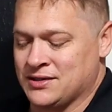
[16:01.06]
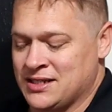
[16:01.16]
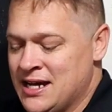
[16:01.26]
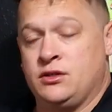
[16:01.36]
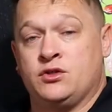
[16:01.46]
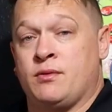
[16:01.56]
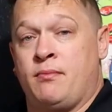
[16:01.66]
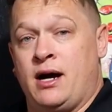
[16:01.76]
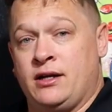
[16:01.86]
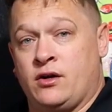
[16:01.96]
else. Didn't use a
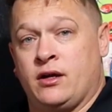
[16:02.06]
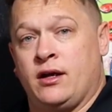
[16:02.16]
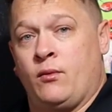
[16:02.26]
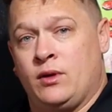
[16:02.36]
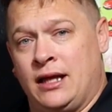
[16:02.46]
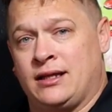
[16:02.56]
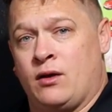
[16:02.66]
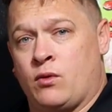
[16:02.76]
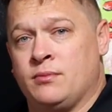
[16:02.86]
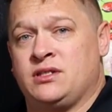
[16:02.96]
binder. We let
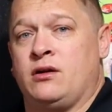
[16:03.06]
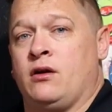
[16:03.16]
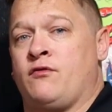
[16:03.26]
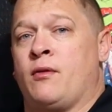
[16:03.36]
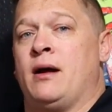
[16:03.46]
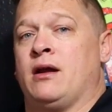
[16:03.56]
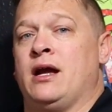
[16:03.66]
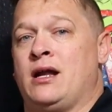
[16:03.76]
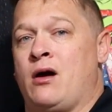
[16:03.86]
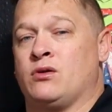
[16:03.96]
that rub sit on it for about
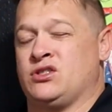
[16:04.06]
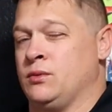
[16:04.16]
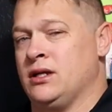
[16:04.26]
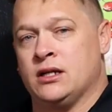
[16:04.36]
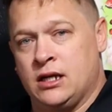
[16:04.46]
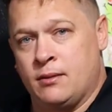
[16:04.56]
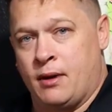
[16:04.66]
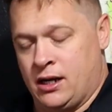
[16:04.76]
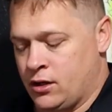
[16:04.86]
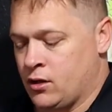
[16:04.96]
8 hours, so we didn't need a
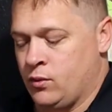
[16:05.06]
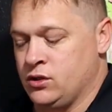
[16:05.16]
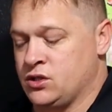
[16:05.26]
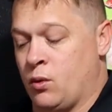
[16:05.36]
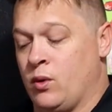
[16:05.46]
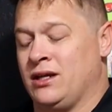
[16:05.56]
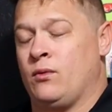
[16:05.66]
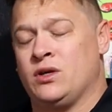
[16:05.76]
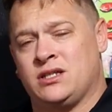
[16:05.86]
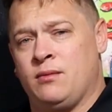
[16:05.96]
binder. We used the
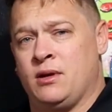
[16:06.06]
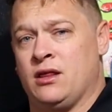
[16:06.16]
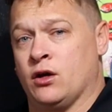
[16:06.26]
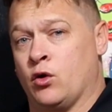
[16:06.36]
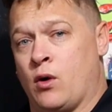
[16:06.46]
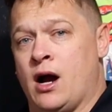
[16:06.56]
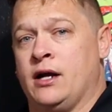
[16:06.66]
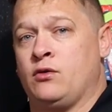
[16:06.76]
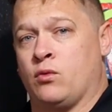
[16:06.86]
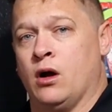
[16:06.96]
Whiskey Bent, the
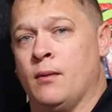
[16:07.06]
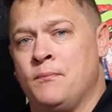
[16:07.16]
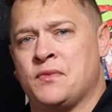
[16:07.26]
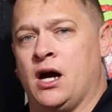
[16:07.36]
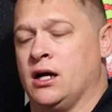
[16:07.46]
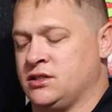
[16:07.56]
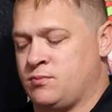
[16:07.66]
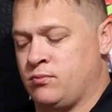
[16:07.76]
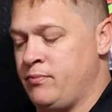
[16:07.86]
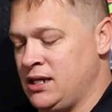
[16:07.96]
grind rub.
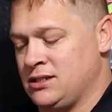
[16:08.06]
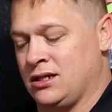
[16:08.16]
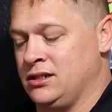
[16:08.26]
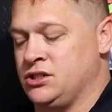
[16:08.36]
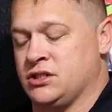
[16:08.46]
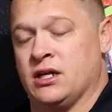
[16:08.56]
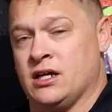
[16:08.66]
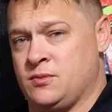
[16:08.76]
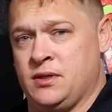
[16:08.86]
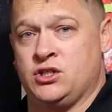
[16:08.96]
It's basically just an
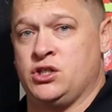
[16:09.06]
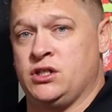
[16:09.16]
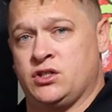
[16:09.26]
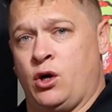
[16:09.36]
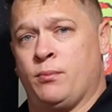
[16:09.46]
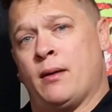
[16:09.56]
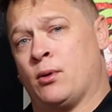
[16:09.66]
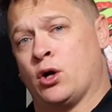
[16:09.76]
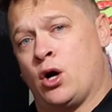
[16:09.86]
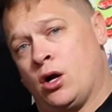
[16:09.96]
SPG, salt,
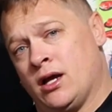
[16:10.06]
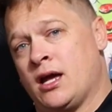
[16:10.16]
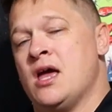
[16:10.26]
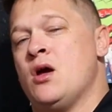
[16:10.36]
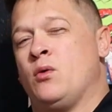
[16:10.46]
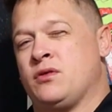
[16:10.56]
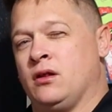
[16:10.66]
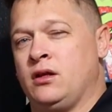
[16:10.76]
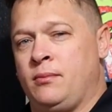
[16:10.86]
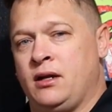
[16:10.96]
pepper, garlic, with a
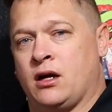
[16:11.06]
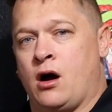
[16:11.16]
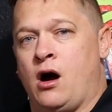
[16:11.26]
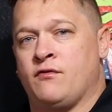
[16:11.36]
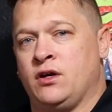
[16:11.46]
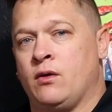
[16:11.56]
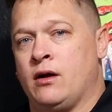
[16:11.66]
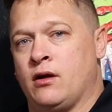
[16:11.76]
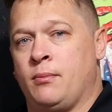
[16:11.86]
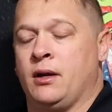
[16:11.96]
little bit of coffee
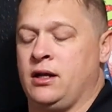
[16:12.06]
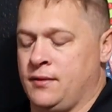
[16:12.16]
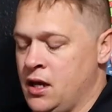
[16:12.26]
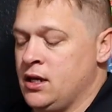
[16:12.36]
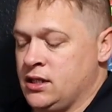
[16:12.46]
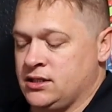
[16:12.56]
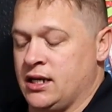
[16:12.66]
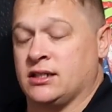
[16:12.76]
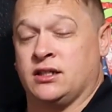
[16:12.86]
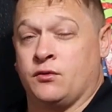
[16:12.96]
ground up in it. It's an
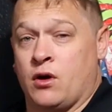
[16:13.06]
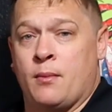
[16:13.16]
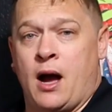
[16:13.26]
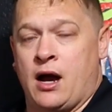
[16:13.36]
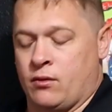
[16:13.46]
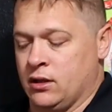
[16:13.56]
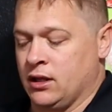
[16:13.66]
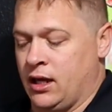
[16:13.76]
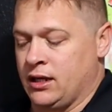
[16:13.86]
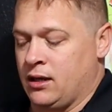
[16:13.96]
excellent rub. I really
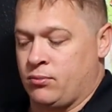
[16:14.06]
like